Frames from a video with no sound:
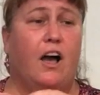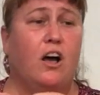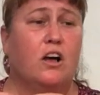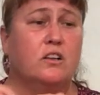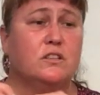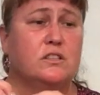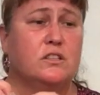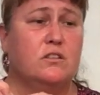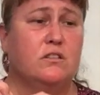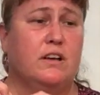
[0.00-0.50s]
I
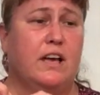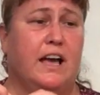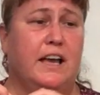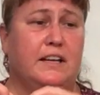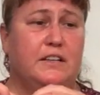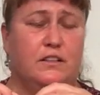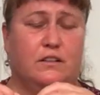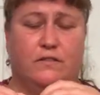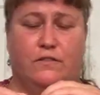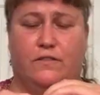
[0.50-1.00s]
also
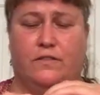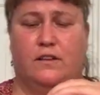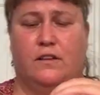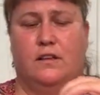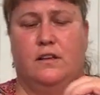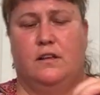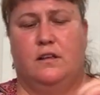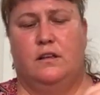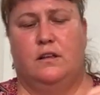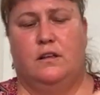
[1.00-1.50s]
kind of
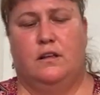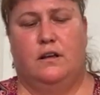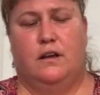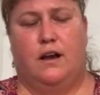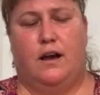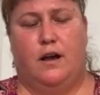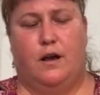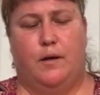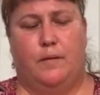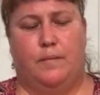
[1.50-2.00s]

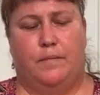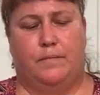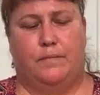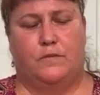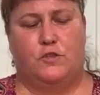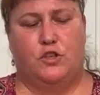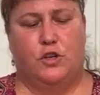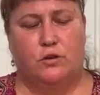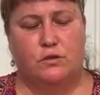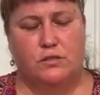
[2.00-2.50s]
um,
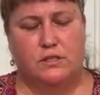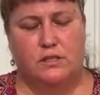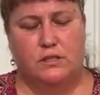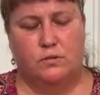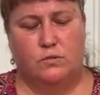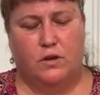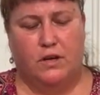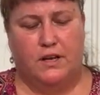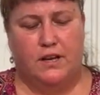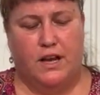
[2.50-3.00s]
chose
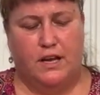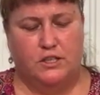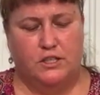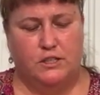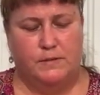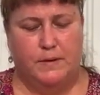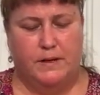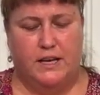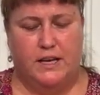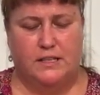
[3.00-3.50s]
this one not
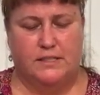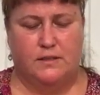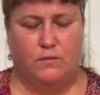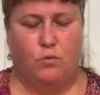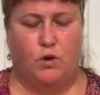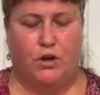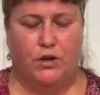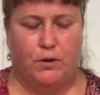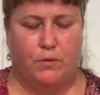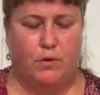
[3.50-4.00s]
just because of
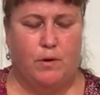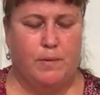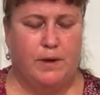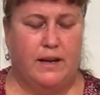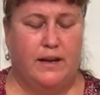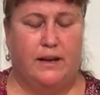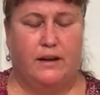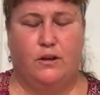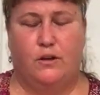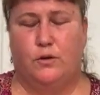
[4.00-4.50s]
Wonder
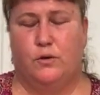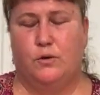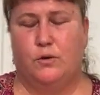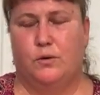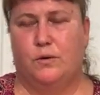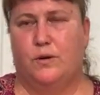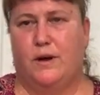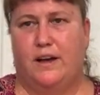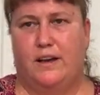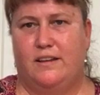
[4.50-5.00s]
Woman, uh,
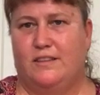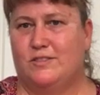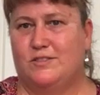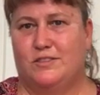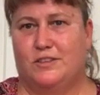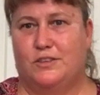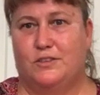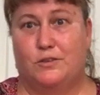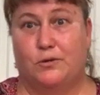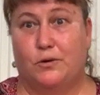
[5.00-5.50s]
who I used
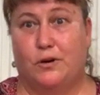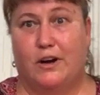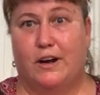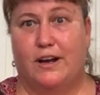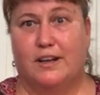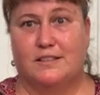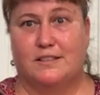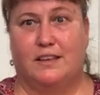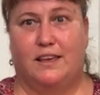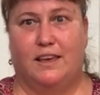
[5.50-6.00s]
to adore
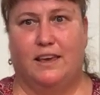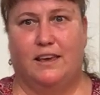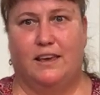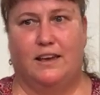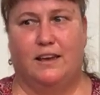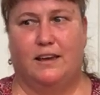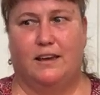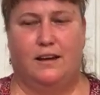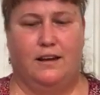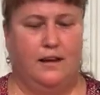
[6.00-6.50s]
as a
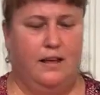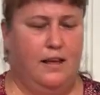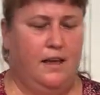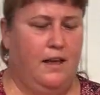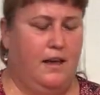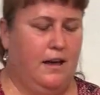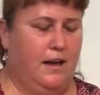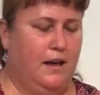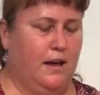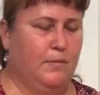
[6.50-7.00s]
kid.
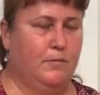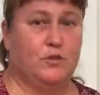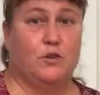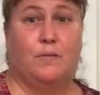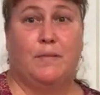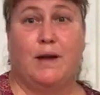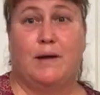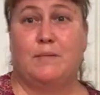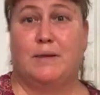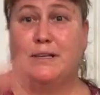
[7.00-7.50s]
Um,
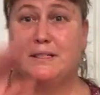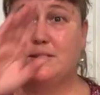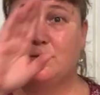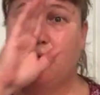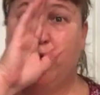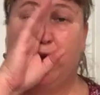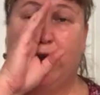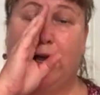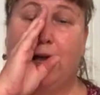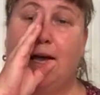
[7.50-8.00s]
don't mind my
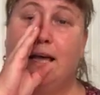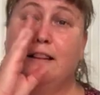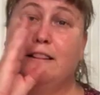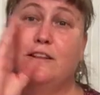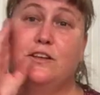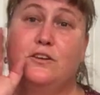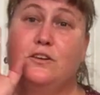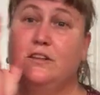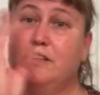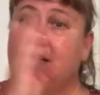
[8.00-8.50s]
sweating. I
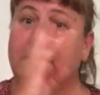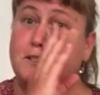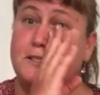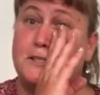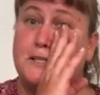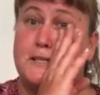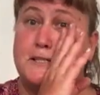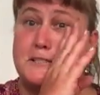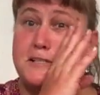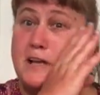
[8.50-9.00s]
literally
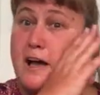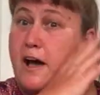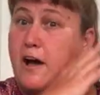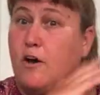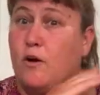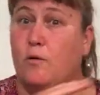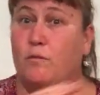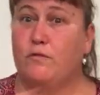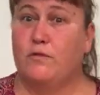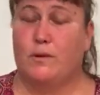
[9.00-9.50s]
just got
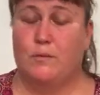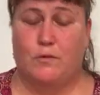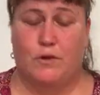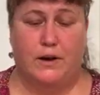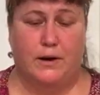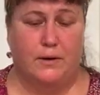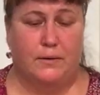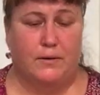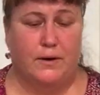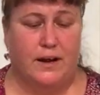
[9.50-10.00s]
home from
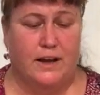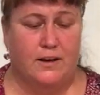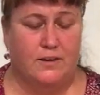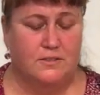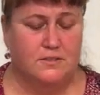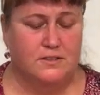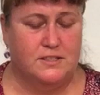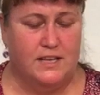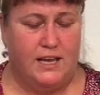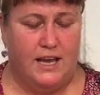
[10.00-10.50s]
running
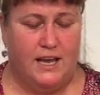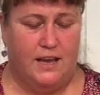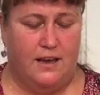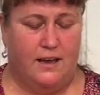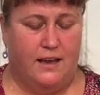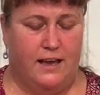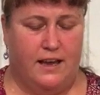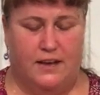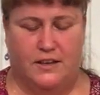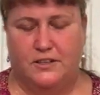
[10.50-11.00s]
around.
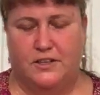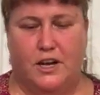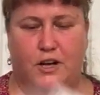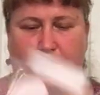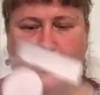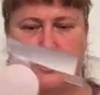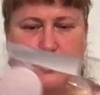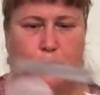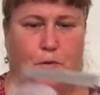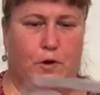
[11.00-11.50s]
Uh, I had a
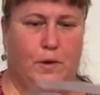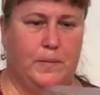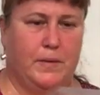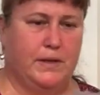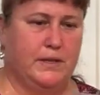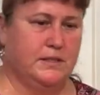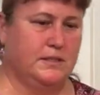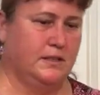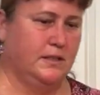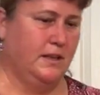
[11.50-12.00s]
doctor's
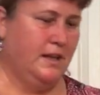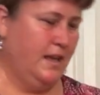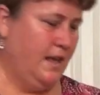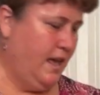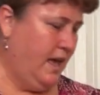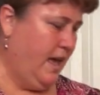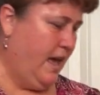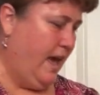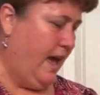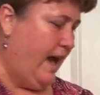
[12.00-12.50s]
appointment,
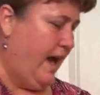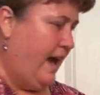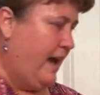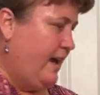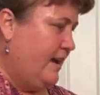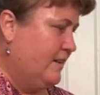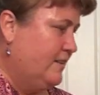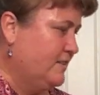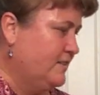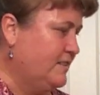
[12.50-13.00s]

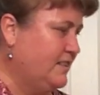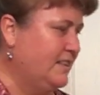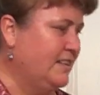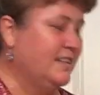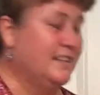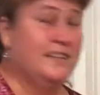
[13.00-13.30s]
and